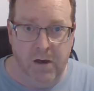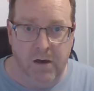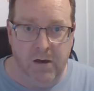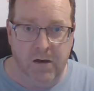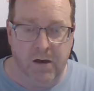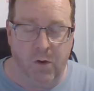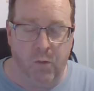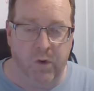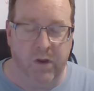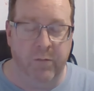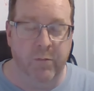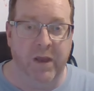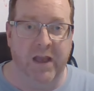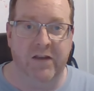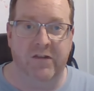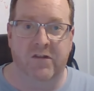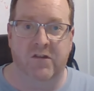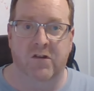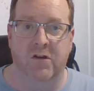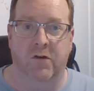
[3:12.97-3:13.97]
And we may
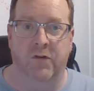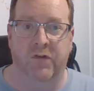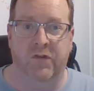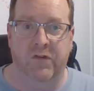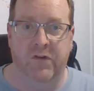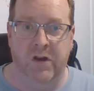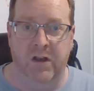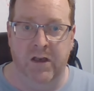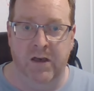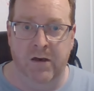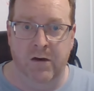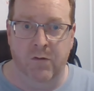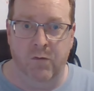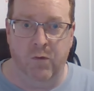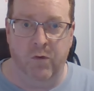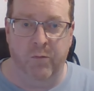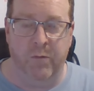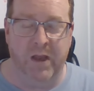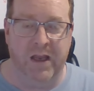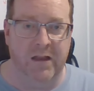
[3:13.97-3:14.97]
still sin.
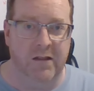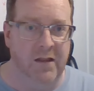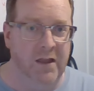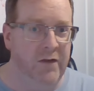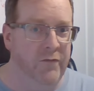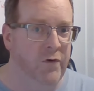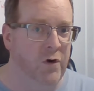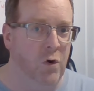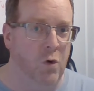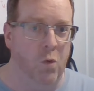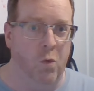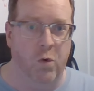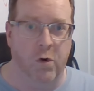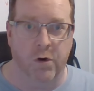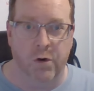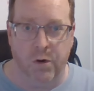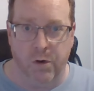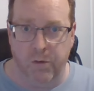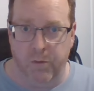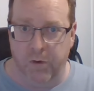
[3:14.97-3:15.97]
We may live in a
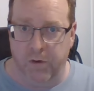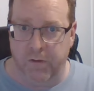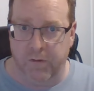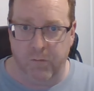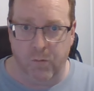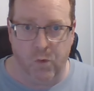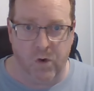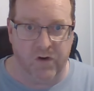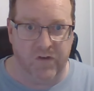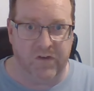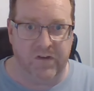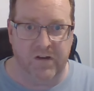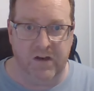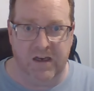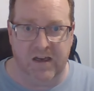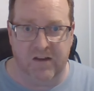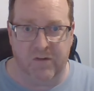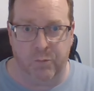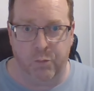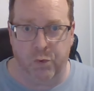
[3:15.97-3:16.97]
world where
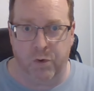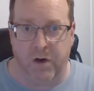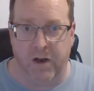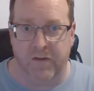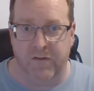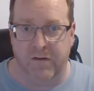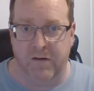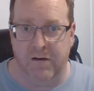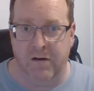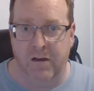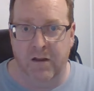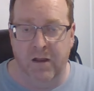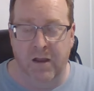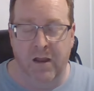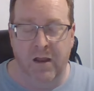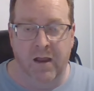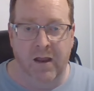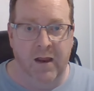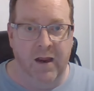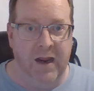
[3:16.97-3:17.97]
sin is present,
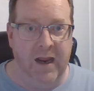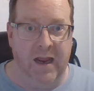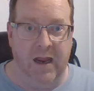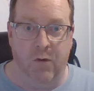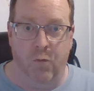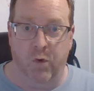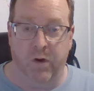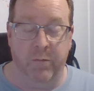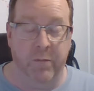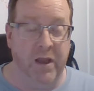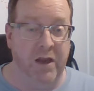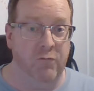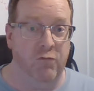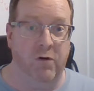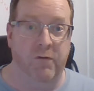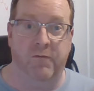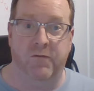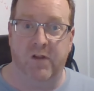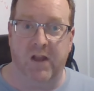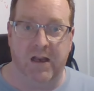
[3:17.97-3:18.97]
and we may
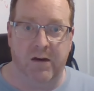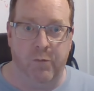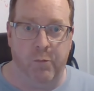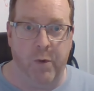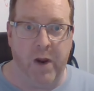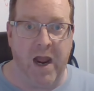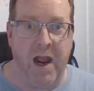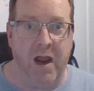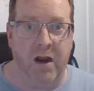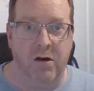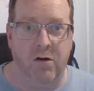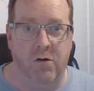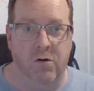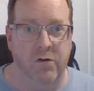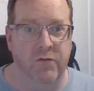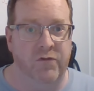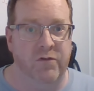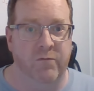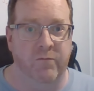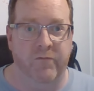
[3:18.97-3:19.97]
reflect back
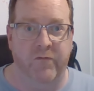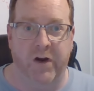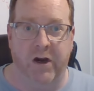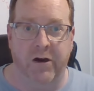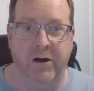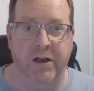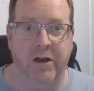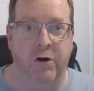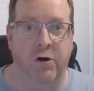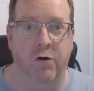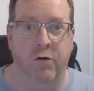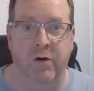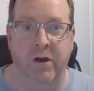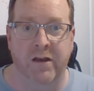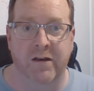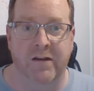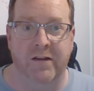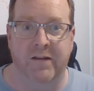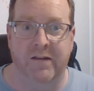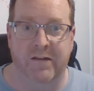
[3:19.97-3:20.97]
on some very
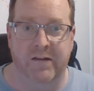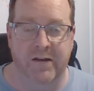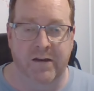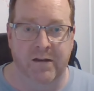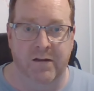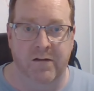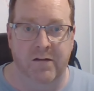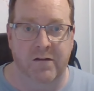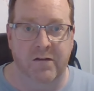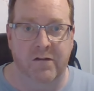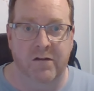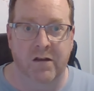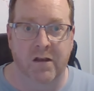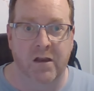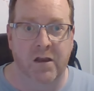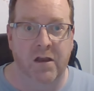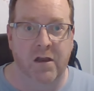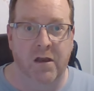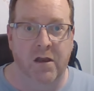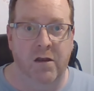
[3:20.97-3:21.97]
horrendous sins,
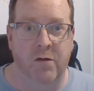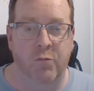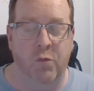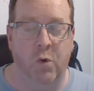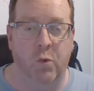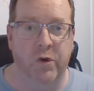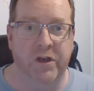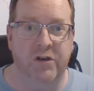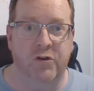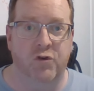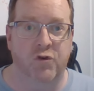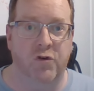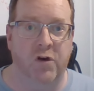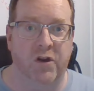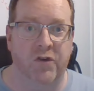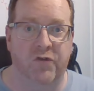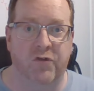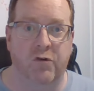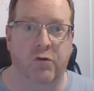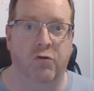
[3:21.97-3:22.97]
but we
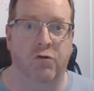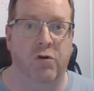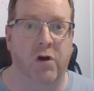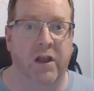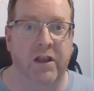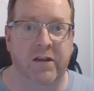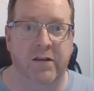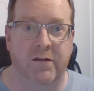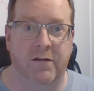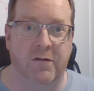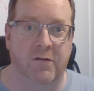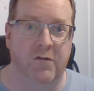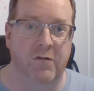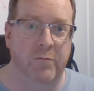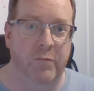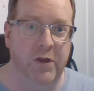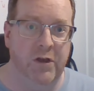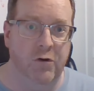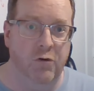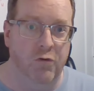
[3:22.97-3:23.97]
trust Christ to
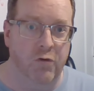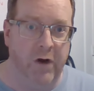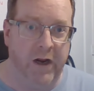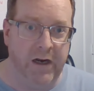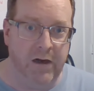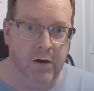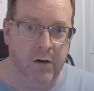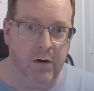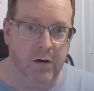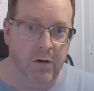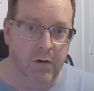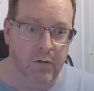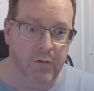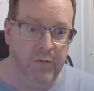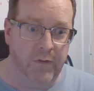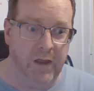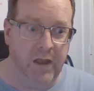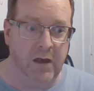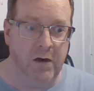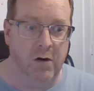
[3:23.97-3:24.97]
be greater
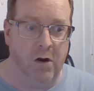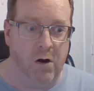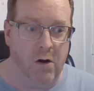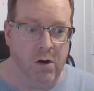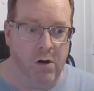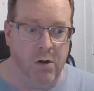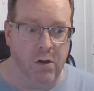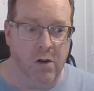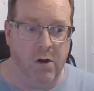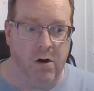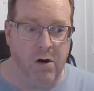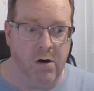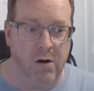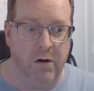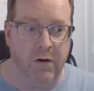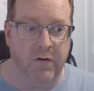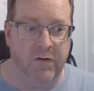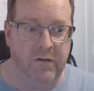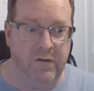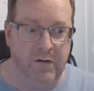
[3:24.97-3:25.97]
than all
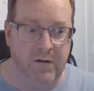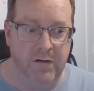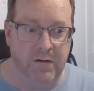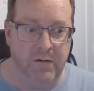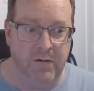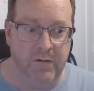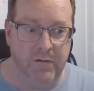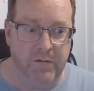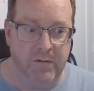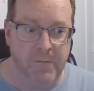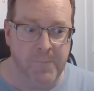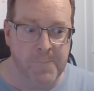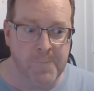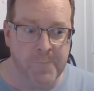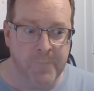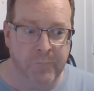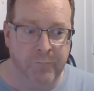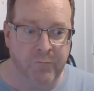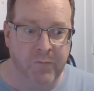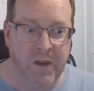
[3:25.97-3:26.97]
our sins.
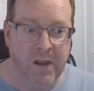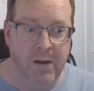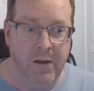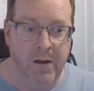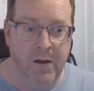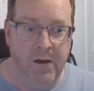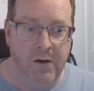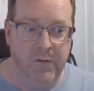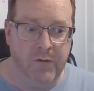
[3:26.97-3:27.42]
So